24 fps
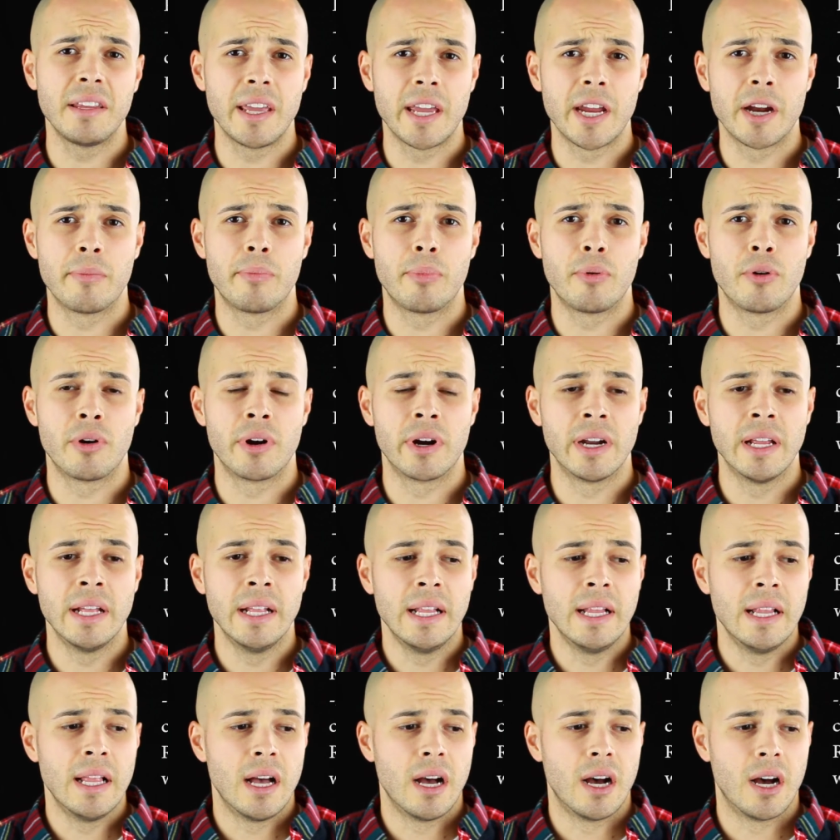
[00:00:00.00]
the airport.
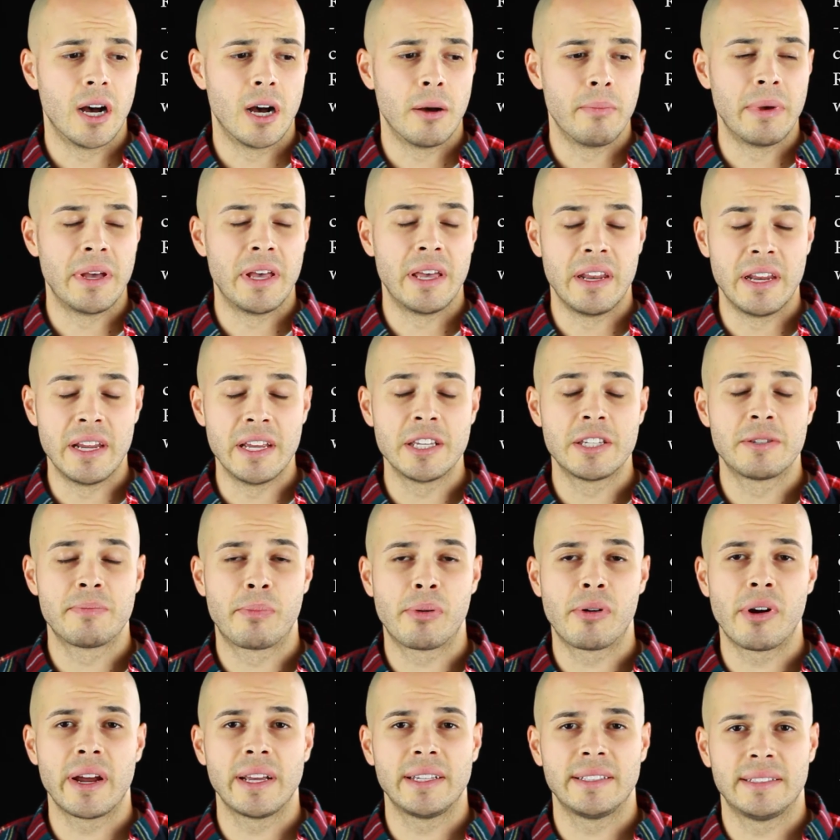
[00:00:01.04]
It is
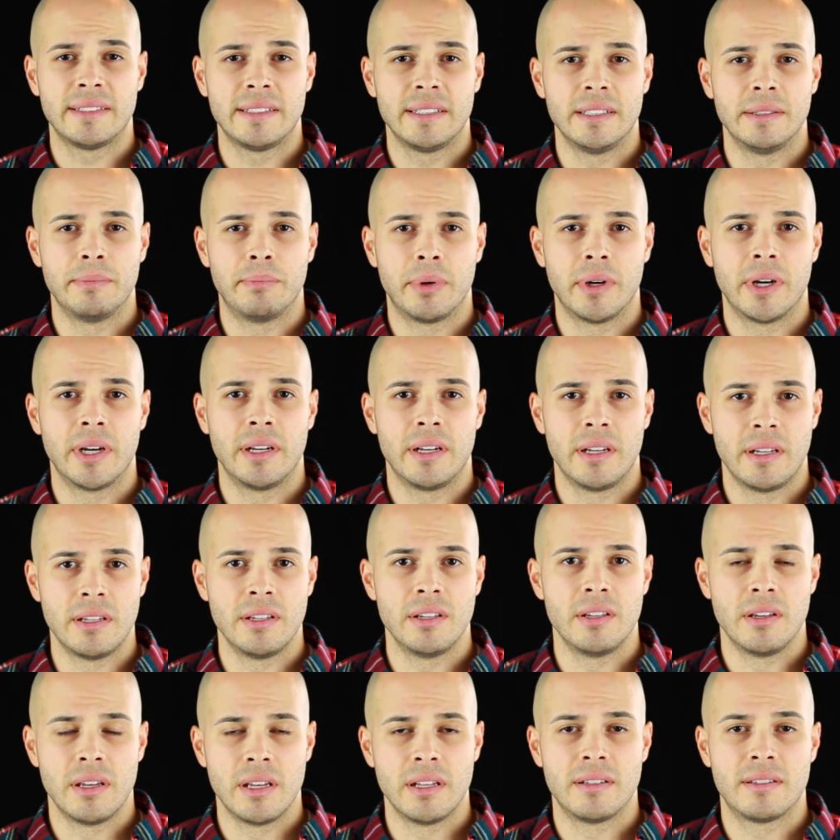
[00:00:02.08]
pricey,
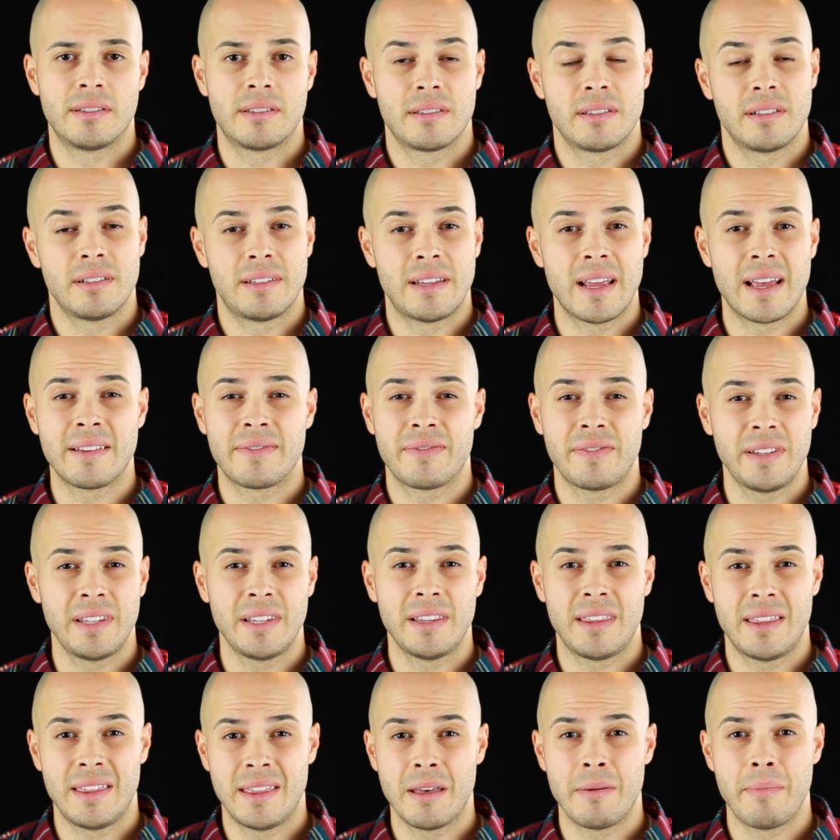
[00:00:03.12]
but it's
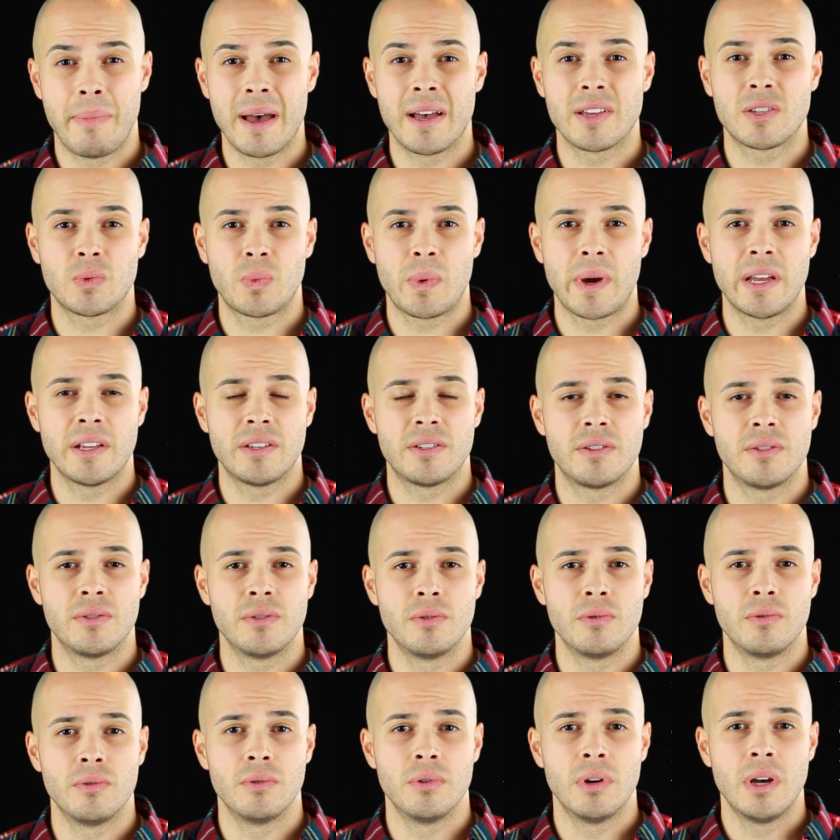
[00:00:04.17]
definitely the best way
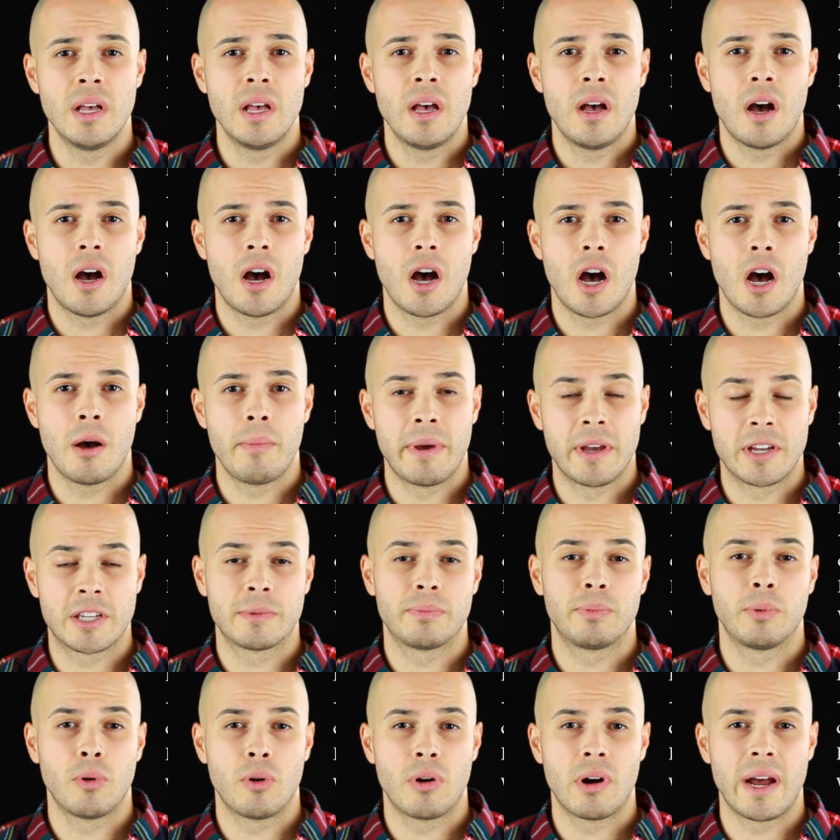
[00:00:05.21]
to
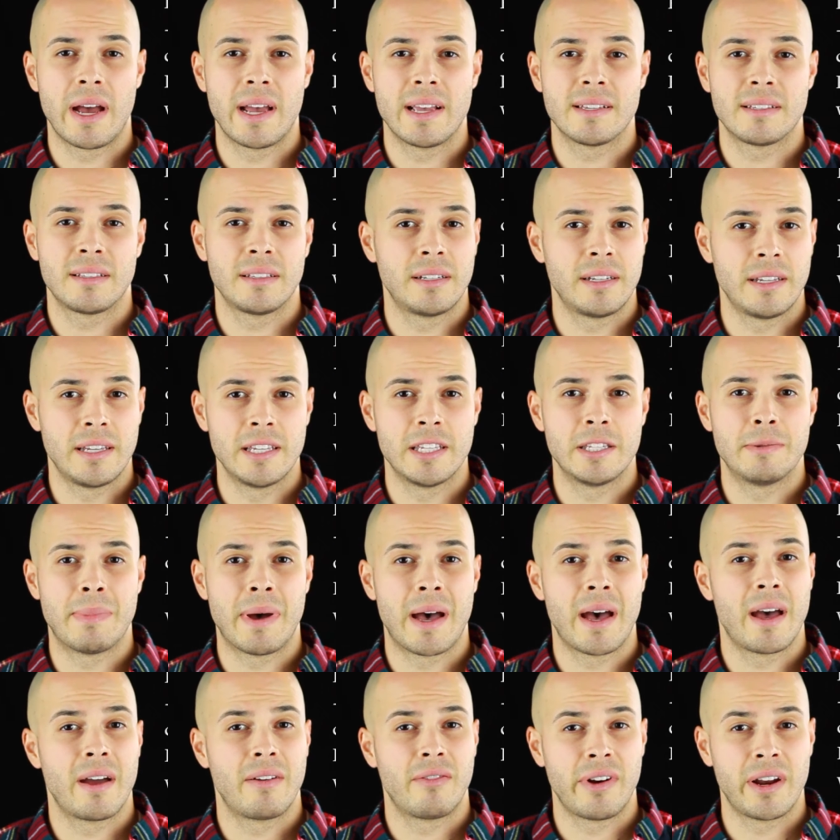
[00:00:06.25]
explore Iceland is
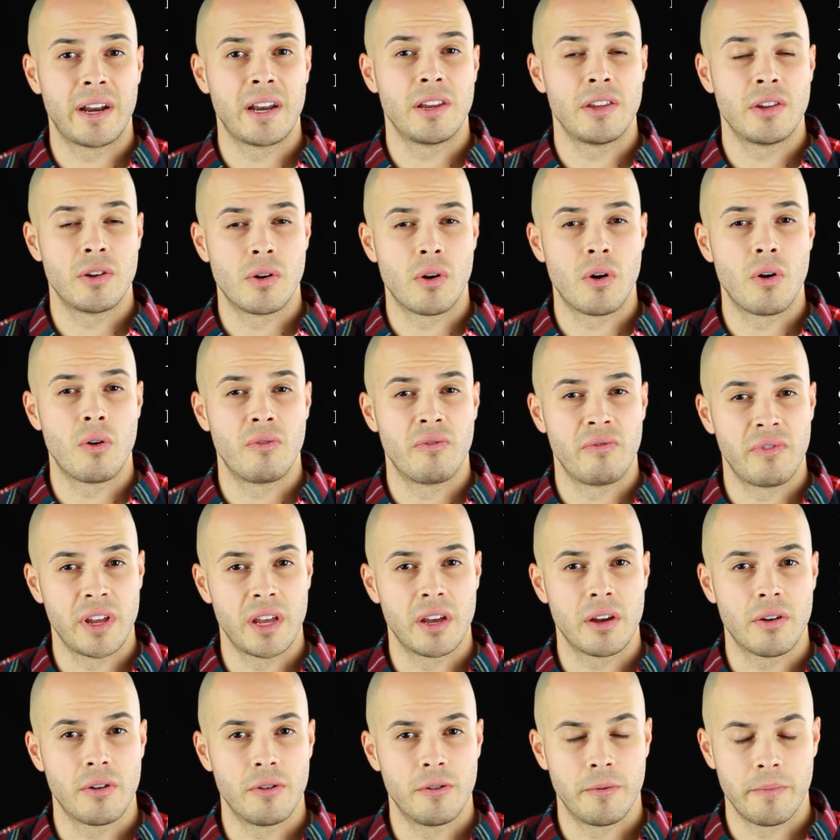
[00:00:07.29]
by renting your own
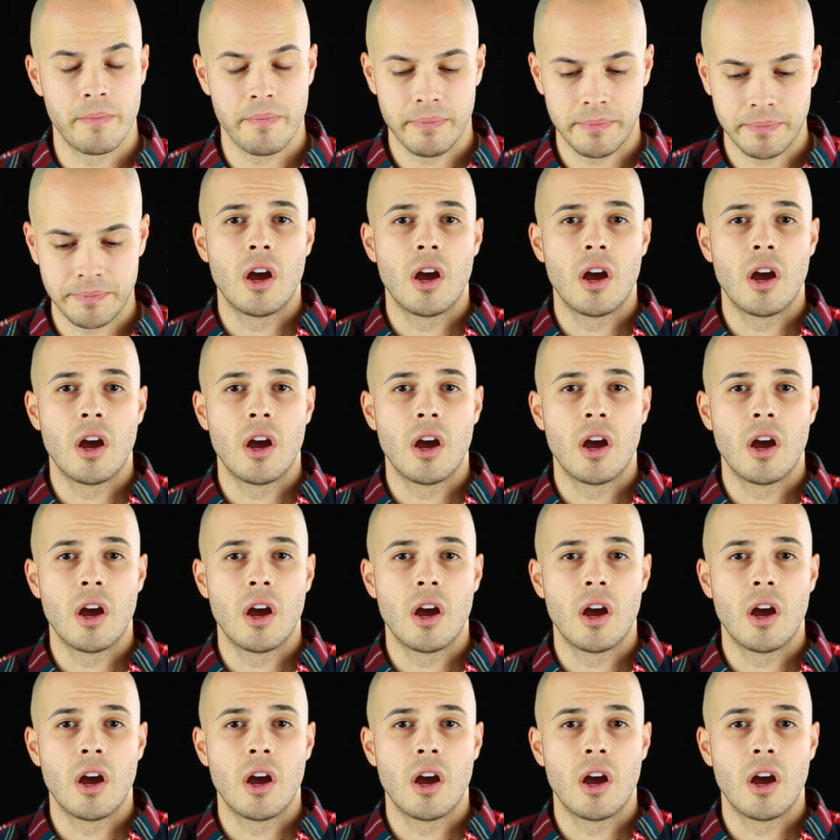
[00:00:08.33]
vehicle.